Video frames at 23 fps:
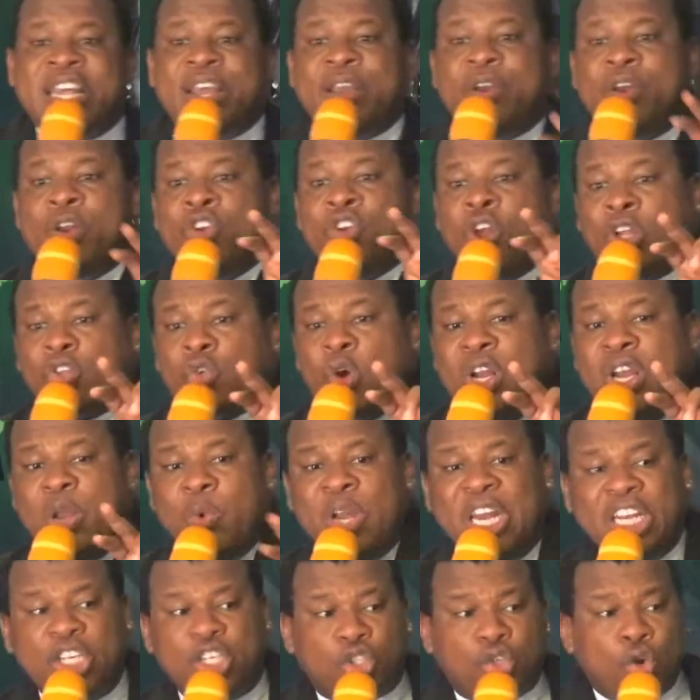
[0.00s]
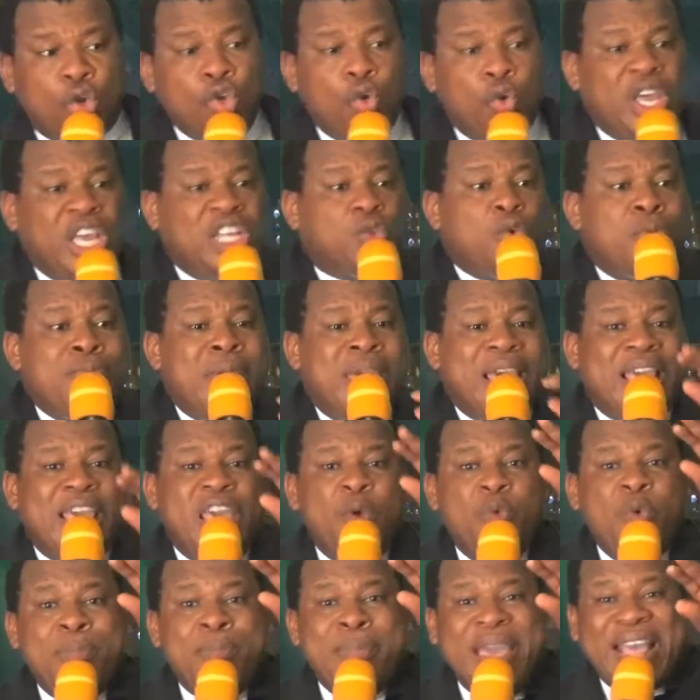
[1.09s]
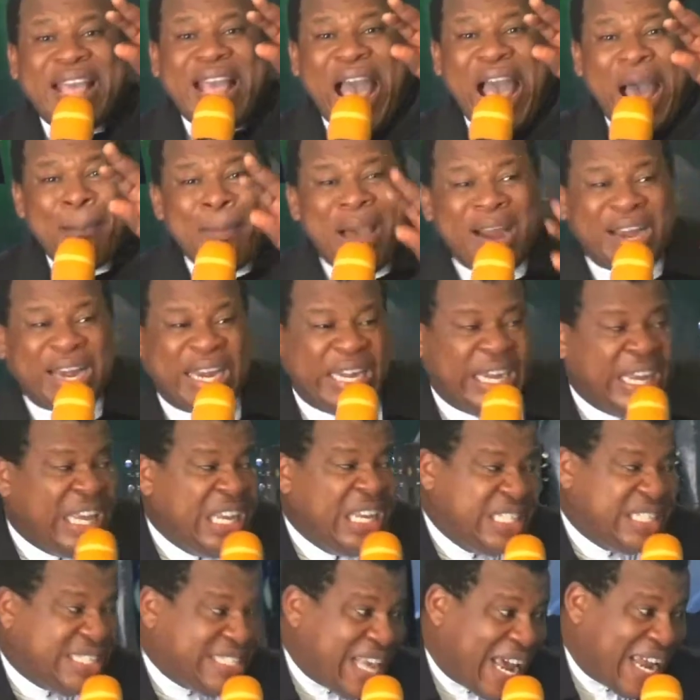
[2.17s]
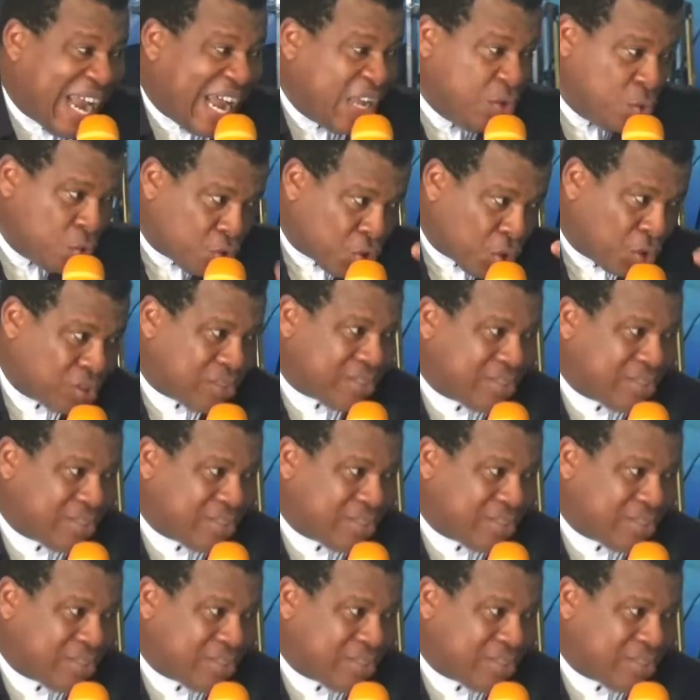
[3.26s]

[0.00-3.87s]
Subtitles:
Not only will He show you, it will make hammering easier than you thought.